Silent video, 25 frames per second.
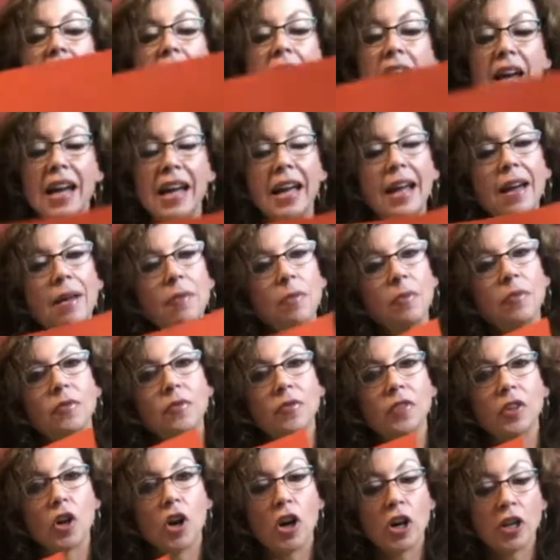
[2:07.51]
I have
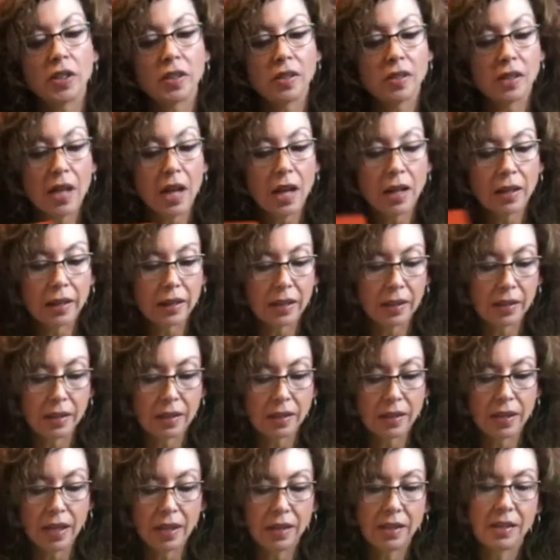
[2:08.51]
cardstock. It
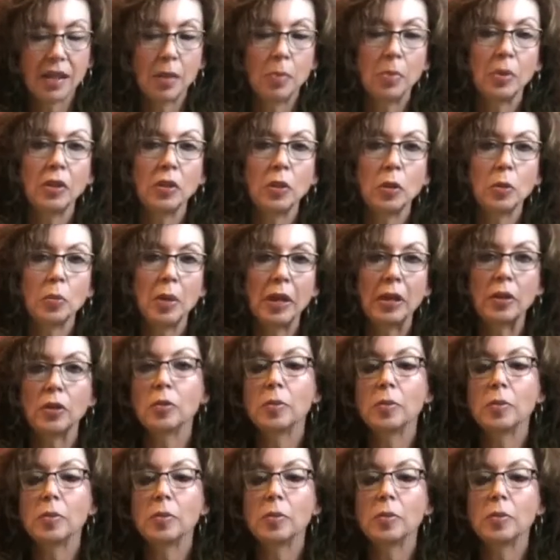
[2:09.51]
stands up a little better,